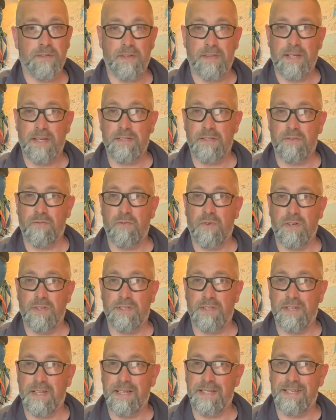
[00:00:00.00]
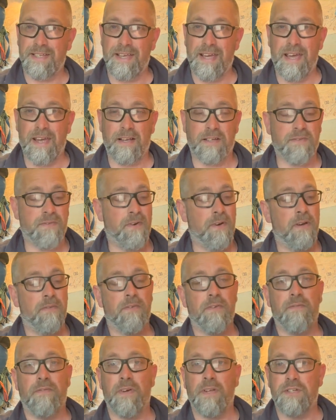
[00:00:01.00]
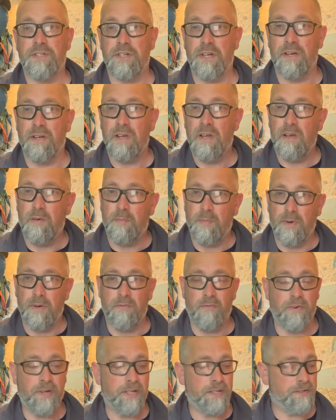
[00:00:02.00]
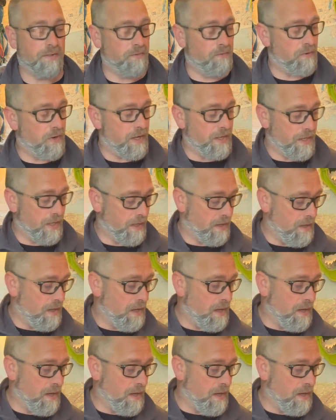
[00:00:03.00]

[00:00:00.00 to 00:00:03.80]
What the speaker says: So that's the rod. So that's the X5 Adventure by Rigged and Ready.